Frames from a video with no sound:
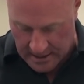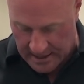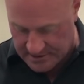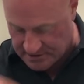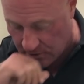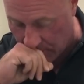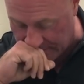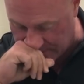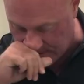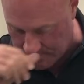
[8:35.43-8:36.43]
It's
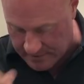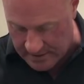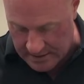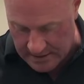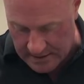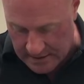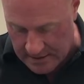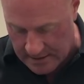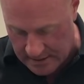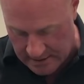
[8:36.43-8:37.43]
going to be
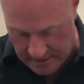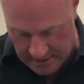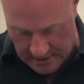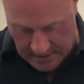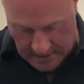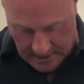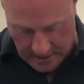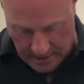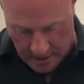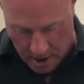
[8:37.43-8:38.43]

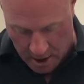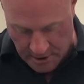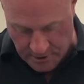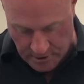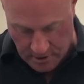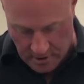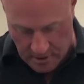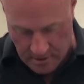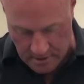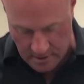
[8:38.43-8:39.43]
under